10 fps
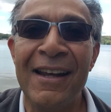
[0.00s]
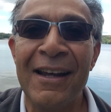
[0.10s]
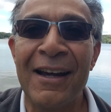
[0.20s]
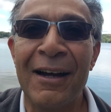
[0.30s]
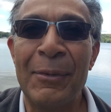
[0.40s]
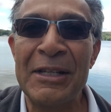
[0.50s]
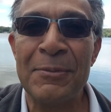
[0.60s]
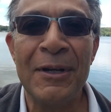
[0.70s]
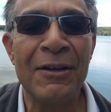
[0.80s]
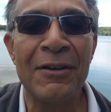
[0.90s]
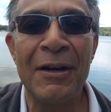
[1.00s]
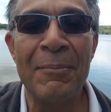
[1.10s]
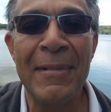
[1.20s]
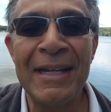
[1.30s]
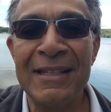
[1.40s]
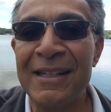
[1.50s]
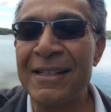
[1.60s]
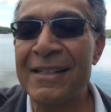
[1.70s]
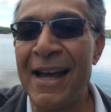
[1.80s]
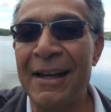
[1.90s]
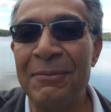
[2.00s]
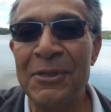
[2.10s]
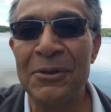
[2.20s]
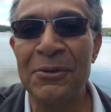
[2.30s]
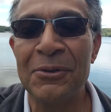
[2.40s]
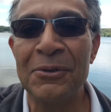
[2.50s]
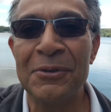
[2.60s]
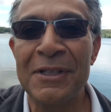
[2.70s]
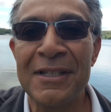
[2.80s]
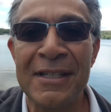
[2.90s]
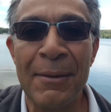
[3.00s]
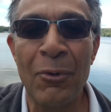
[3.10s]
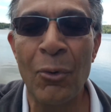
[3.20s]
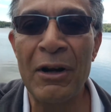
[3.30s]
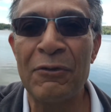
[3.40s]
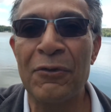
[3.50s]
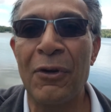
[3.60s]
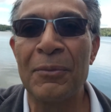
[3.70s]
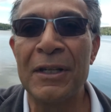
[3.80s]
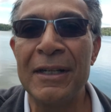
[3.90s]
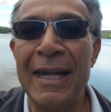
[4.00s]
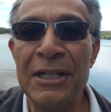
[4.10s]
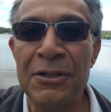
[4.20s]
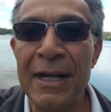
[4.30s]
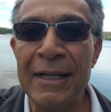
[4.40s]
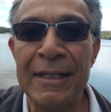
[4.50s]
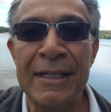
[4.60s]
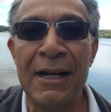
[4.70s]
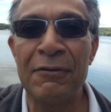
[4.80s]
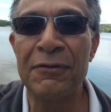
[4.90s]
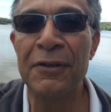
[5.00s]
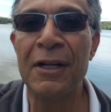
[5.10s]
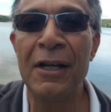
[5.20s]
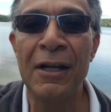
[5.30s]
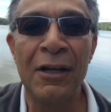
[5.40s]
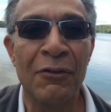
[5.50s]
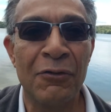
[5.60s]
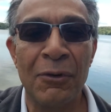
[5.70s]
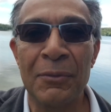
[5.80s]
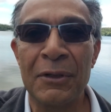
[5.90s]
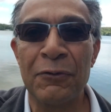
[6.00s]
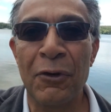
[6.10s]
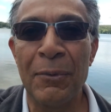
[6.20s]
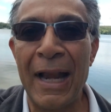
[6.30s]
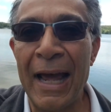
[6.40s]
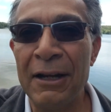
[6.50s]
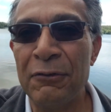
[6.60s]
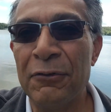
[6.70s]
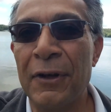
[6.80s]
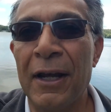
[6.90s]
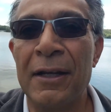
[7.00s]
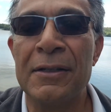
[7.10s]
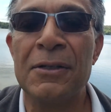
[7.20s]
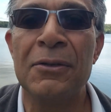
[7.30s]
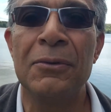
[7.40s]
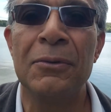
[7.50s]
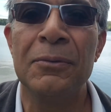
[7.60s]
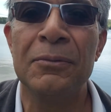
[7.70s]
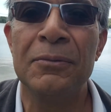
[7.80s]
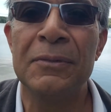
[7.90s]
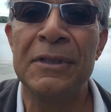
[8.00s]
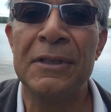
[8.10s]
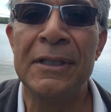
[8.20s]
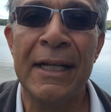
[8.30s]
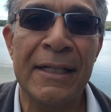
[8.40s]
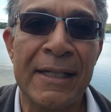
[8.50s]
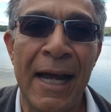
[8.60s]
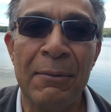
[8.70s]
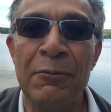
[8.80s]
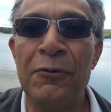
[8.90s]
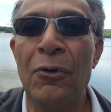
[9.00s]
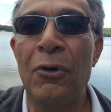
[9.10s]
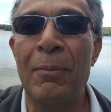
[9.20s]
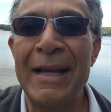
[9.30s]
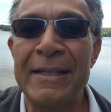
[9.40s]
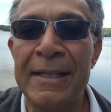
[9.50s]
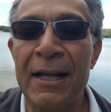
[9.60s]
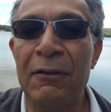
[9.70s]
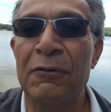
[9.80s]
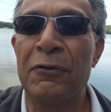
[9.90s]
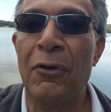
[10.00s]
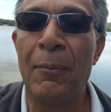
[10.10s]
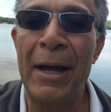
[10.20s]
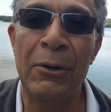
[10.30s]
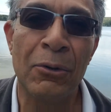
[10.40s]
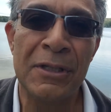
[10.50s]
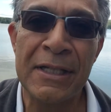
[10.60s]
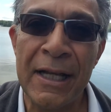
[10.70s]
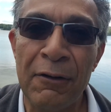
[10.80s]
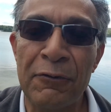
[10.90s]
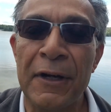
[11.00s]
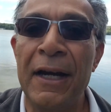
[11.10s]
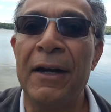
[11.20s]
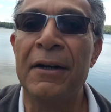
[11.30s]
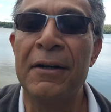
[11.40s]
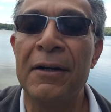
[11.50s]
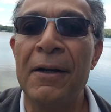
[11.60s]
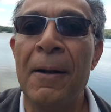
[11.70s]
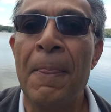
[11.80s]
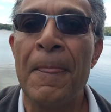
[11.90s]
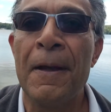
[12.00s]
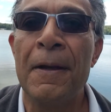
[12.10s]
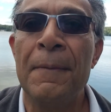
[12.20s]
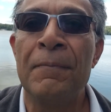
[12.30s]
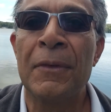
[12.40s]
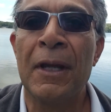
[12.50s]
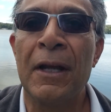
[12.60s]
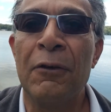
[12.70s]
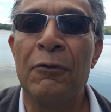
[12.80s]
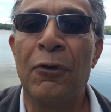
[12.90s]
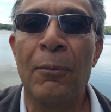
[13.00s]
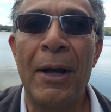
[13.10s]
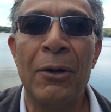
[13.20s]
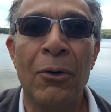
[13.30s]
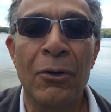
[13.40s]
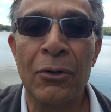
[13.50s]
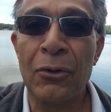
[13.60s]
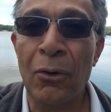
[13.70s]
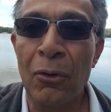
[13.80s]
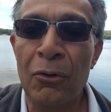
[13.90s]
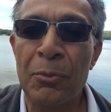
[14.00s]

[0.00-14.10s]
uh, but it's been an amazing time to just step away from the day-to-day -day stuff from from life and to take time for myself, for my own self-care and for my own growth,